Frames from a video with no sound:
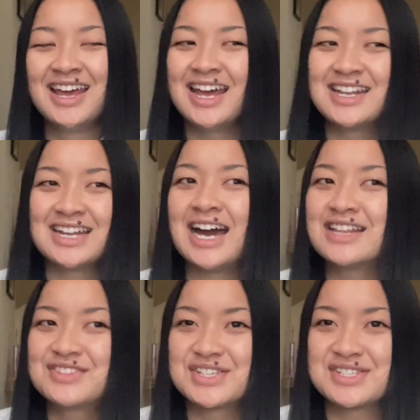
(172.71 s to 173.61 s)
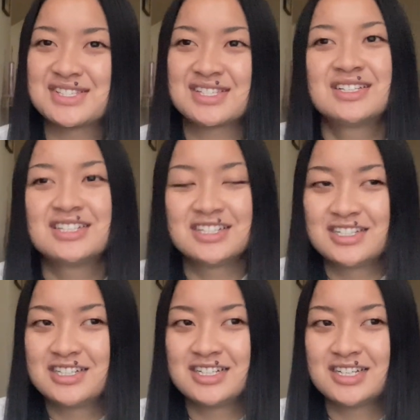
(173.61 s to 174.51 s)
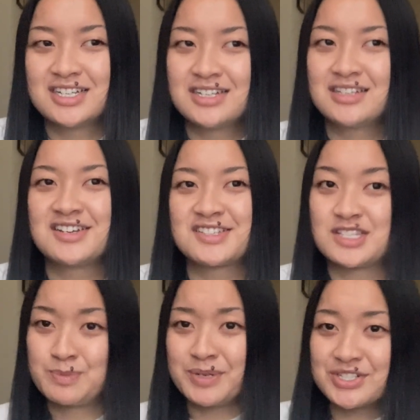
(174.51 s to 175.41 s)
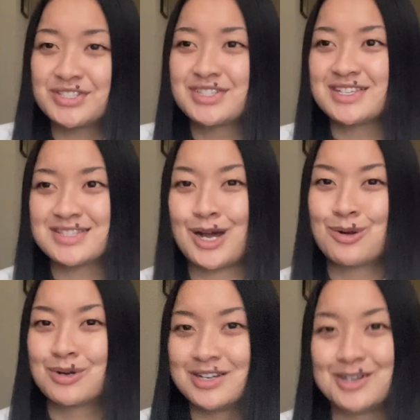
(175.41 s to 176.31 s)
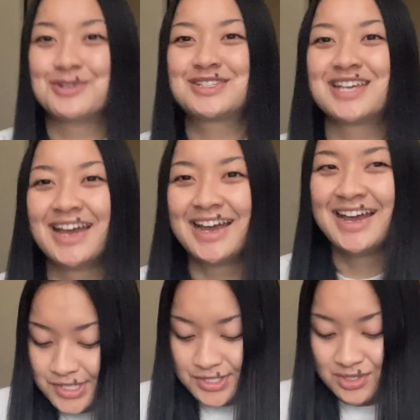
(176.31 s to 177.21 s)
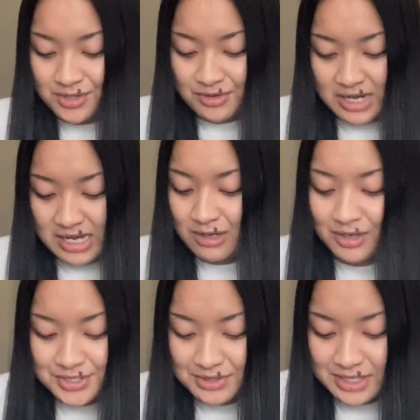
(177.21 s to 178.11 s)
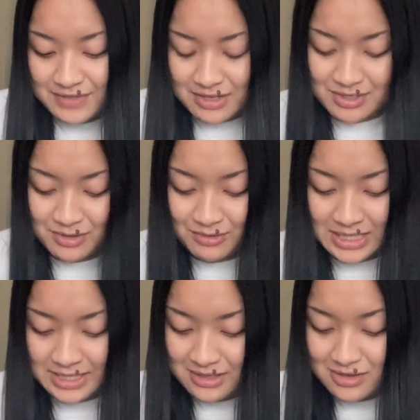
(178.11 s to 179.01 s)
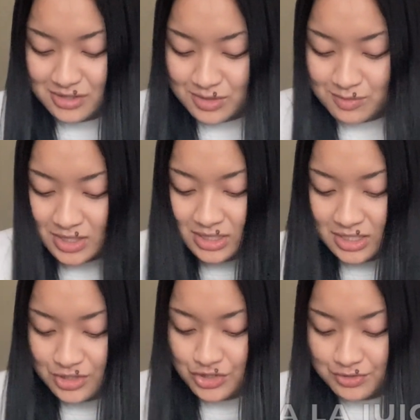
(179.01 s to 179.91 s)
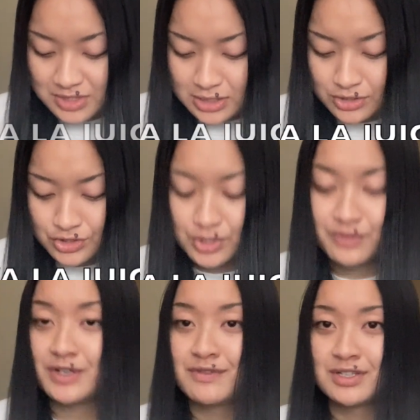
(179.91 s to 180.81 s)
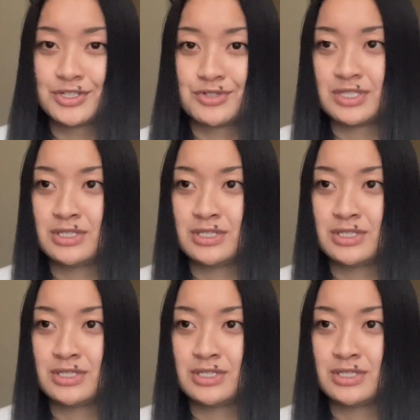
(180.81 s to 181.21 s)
and add this suspiciously sour note. So I also gave that one away. The third one, Juicy Couture Viva la Juicy